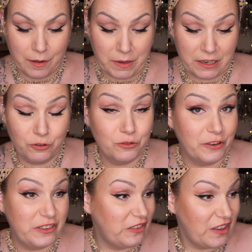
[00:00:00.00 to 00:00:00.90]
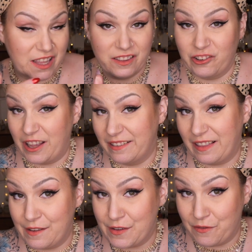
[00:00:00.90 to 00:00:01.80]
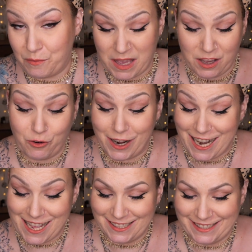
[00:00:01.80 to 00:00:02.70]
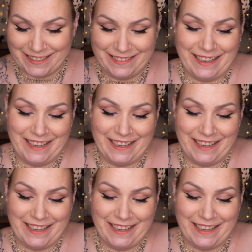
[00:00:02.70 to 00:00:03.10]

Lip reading: but in all honesty, the shades that they've given me are quite nice.